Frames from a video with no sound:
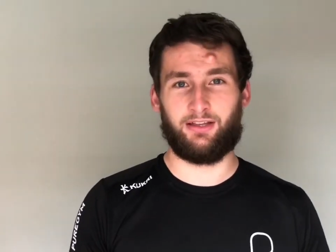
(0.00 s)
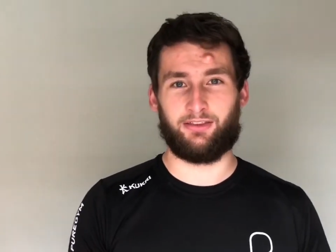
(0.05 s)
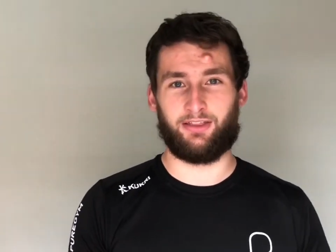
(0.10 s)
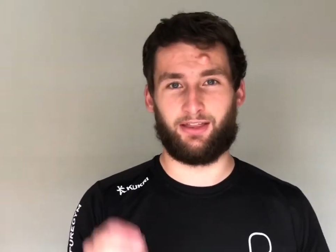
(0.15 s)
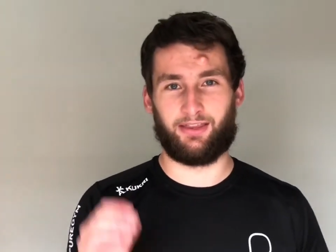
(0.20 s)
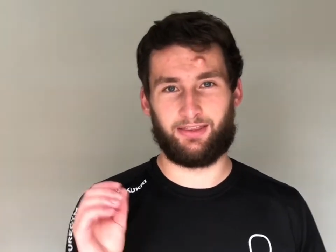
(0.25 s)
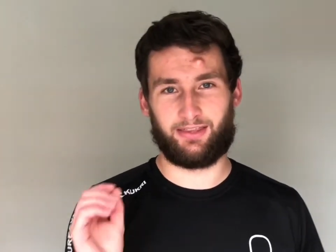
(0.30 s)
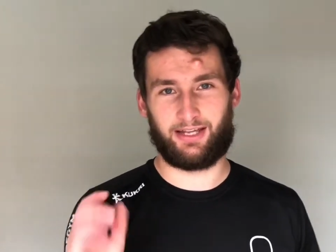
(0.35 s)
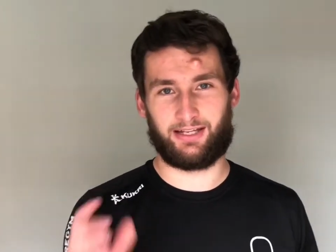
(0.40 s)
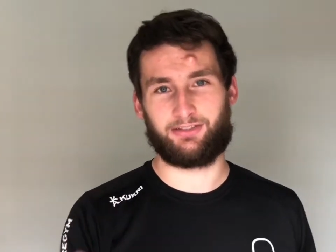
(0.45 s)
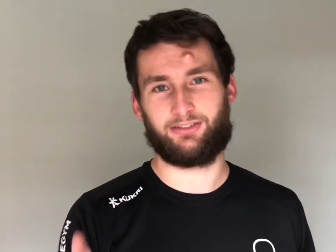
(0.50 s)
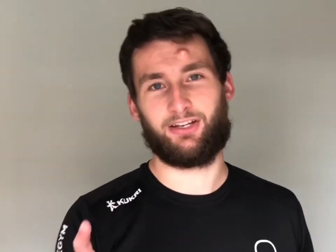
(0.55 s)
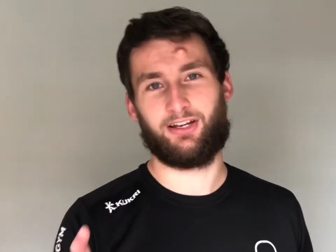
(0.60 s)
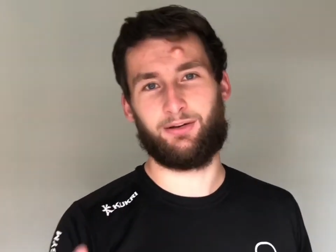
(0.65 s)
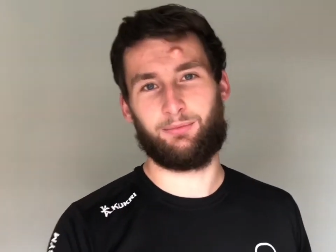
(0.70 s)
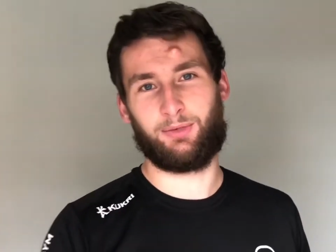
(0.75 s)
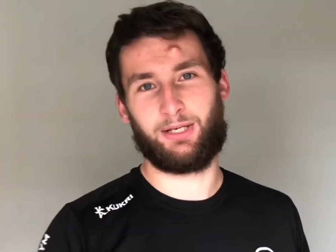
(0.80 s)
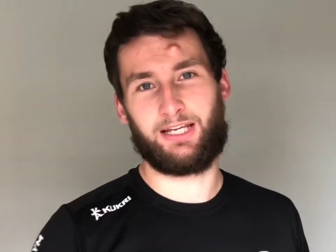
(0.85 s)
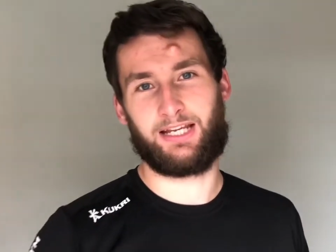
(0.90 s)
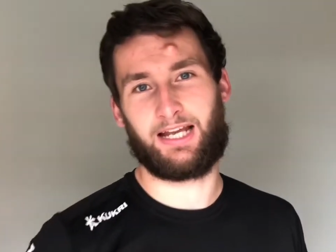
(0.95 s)
that that's
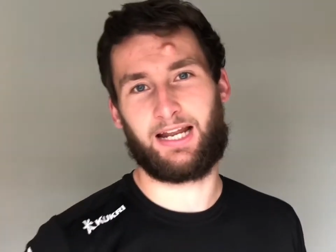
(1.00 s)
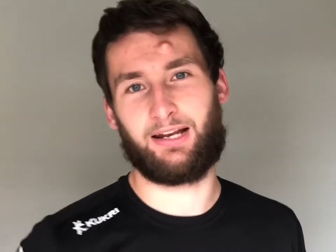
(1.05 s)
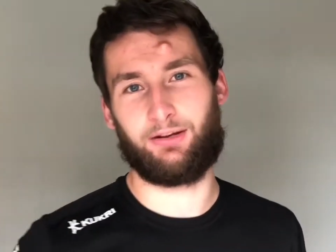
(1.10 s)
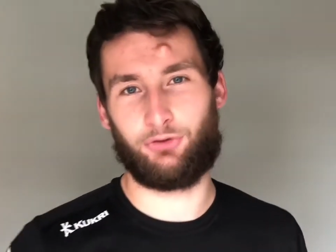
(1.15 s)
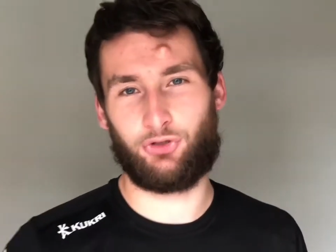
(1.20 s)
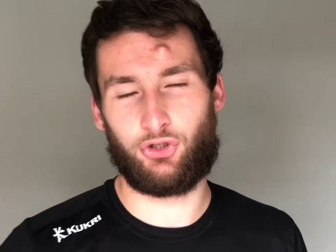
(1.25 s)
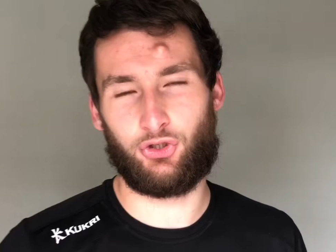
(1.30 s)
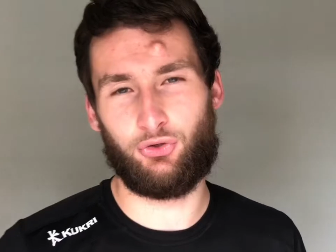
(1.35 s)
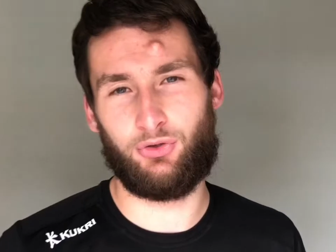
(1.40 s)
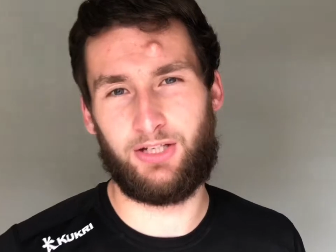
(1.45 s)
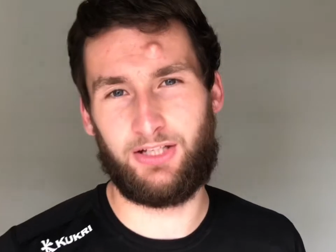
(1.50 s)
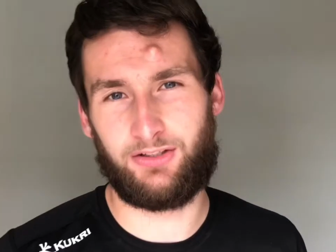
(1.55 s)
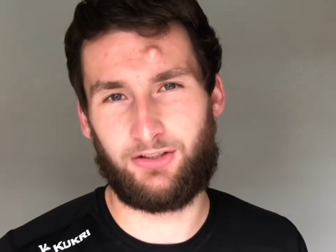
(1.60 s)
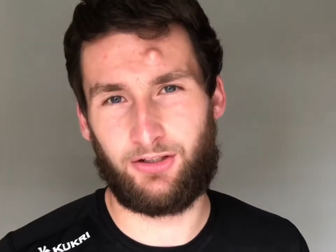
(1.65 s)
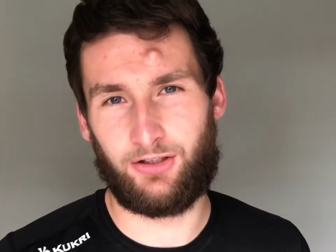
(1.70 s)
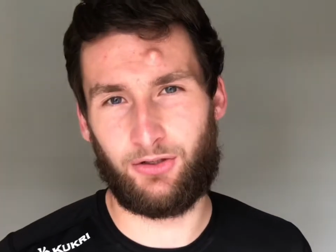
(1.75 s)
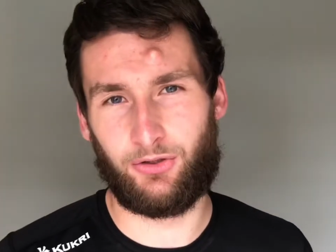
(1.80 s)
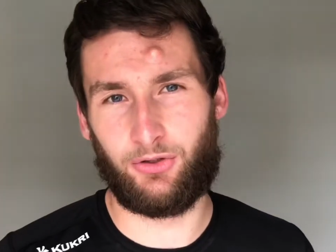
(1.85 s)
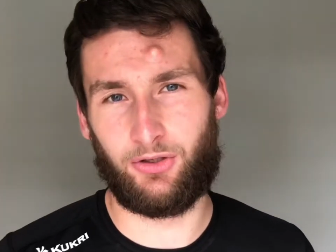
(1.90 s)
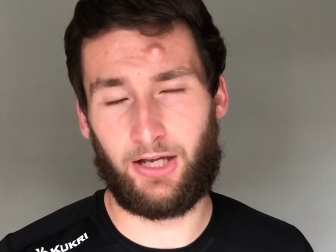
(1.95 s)
how many calories you need
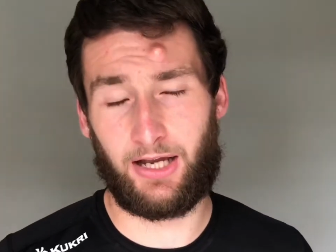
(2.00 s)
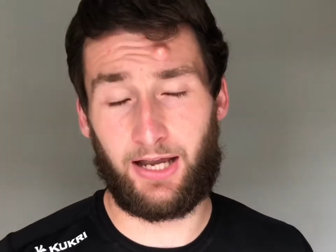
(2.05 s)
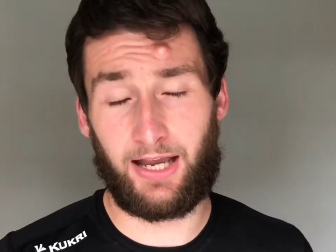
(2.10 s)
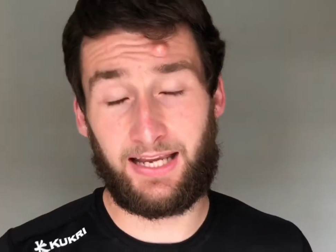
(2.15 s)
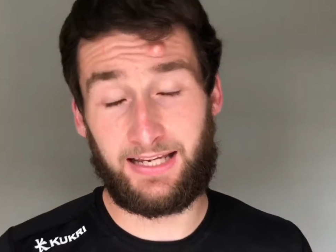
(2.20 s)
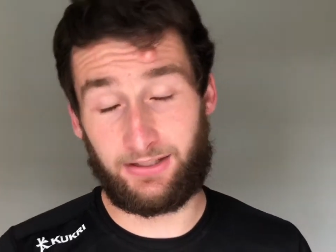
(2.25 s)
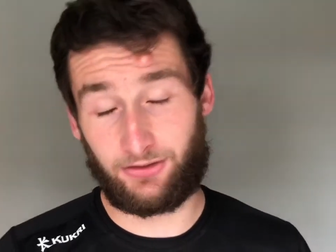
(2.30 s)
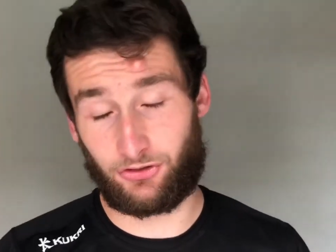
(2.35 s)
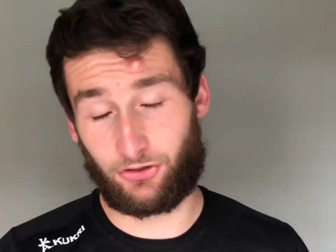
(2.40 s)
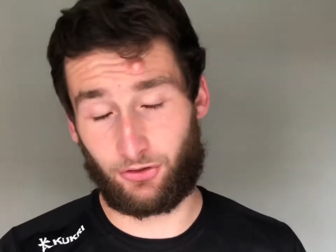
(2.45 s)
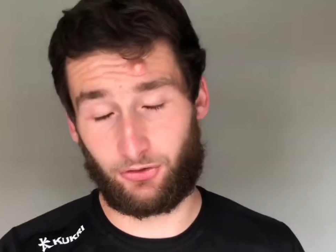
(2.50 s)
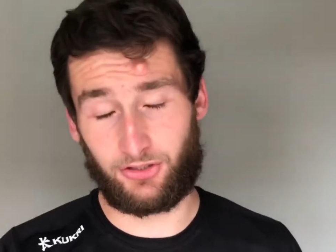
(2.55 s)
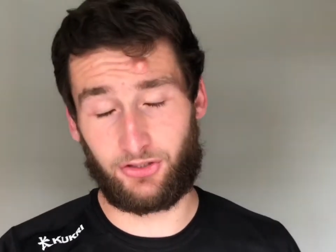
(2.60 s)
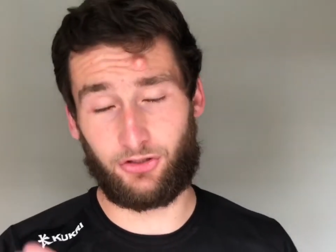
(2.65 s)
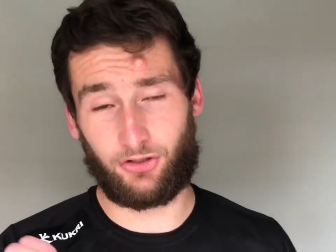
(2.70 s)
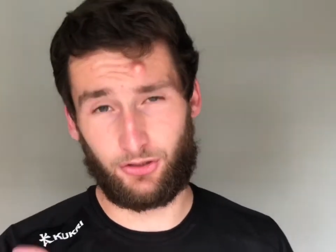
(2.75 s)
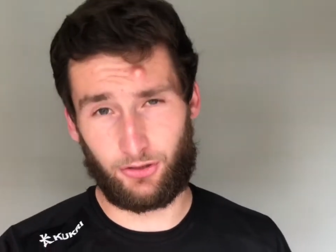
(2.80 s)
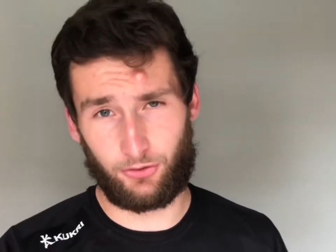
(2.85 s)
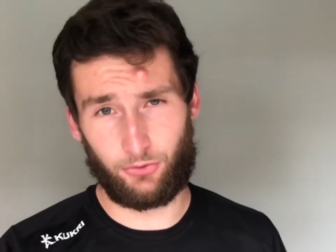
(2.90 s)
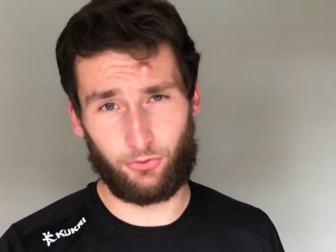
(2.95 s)
to eat
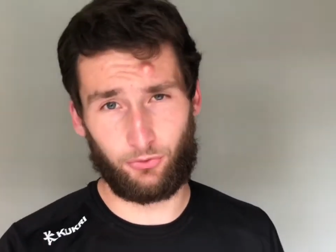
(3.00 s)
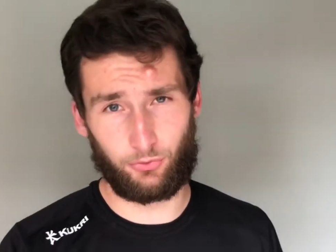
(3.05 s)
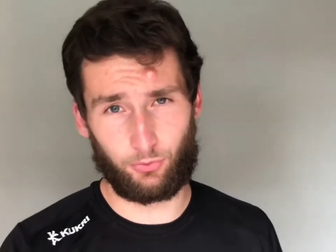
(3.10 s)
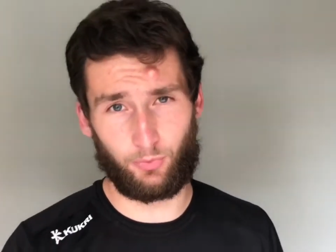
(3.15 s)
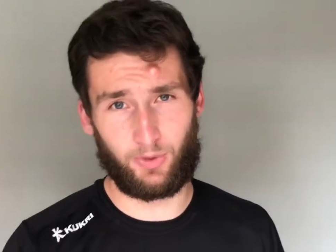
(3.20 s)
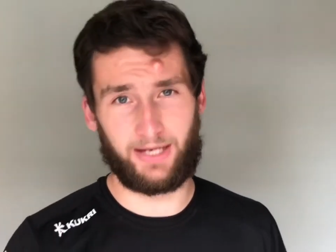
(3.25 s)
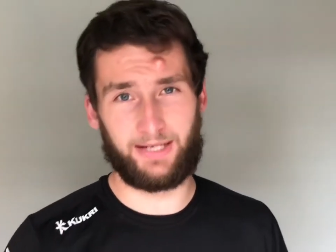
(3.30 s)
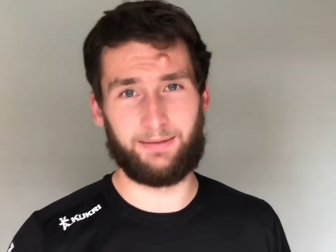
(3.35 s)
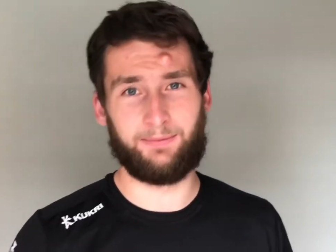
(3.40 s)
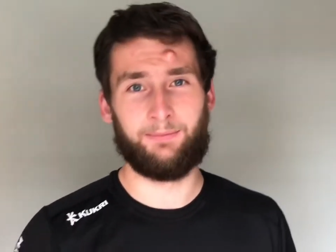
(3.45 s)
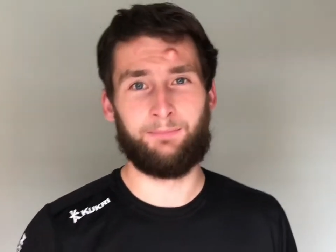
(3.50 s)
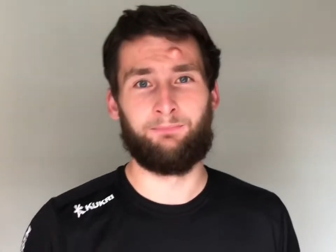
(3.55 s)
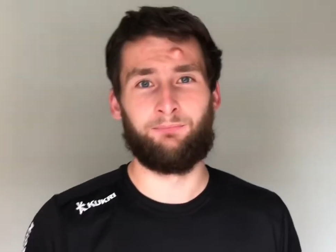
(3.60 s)
to lose weight.